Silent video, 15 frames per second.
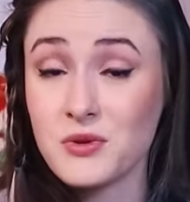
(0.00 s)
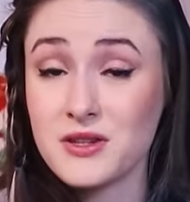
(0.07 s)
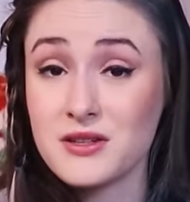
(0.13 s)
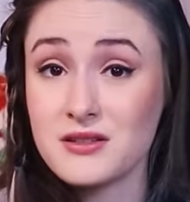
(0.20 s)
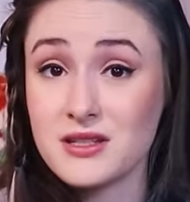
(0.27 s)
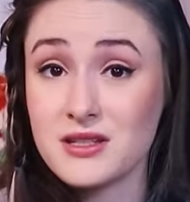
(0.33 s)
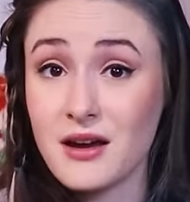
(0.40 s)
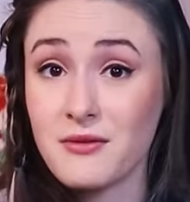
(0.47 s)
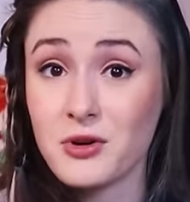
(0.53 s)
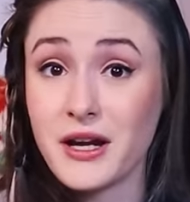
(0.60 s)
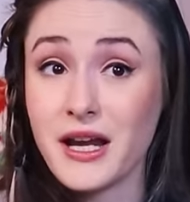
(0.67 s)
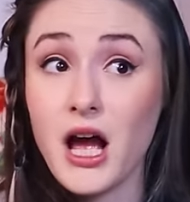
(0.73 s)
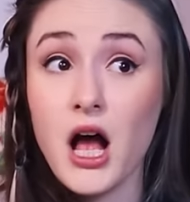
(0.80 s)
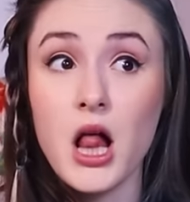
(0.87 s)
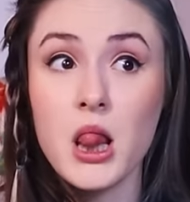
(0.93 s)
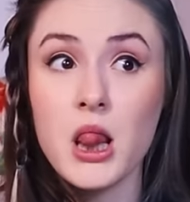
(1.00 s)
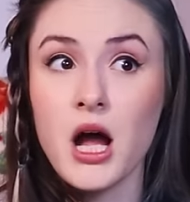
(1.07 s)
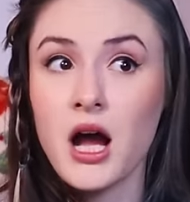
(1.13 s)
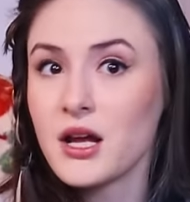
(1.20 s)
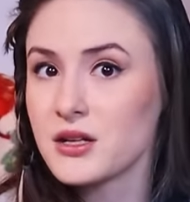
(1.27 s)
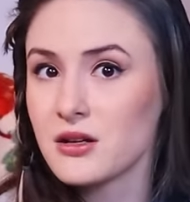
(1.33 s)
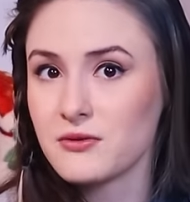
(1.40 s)
with discovering a
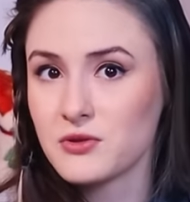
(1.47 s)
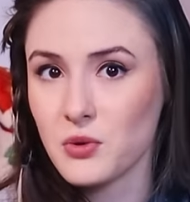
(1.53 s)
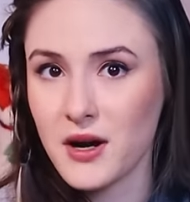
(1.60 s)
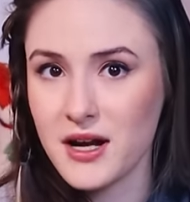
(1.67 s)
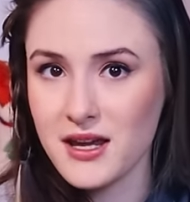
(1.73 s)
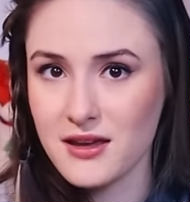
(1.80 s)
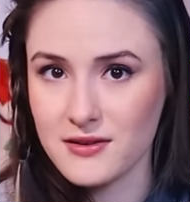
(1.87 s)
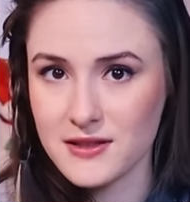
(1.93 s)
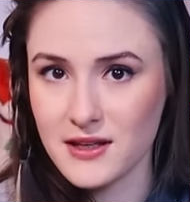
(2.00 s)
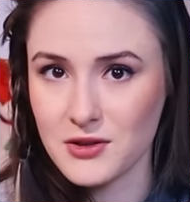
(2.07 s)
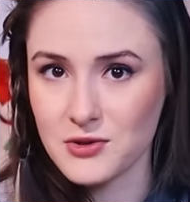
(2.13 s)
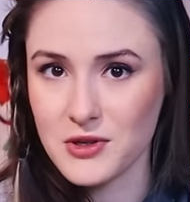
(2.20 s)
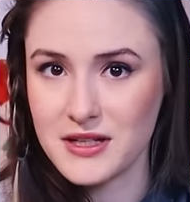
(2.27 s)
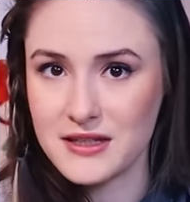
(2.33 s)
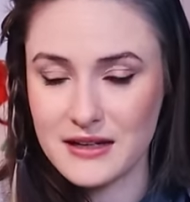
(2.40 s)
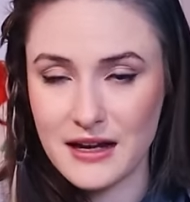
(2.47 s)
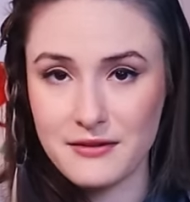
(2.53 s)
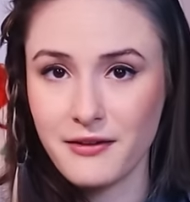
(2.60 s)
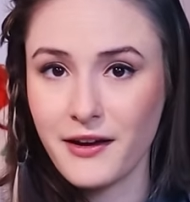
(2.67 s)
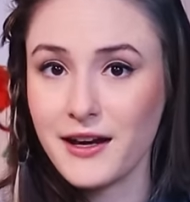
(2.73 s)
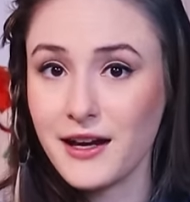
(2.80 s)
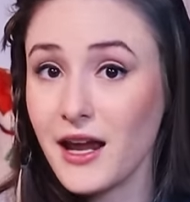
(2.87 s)
lot of 20th century sci
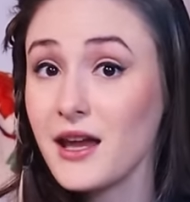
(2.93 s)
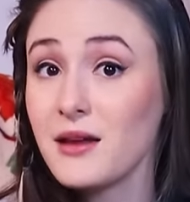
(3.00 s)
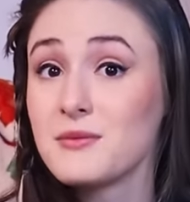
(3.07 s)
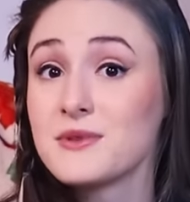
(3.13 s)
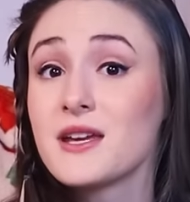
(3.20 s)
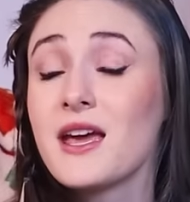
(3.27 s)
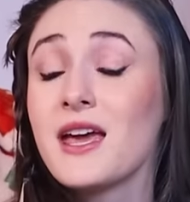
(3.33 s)
fi names,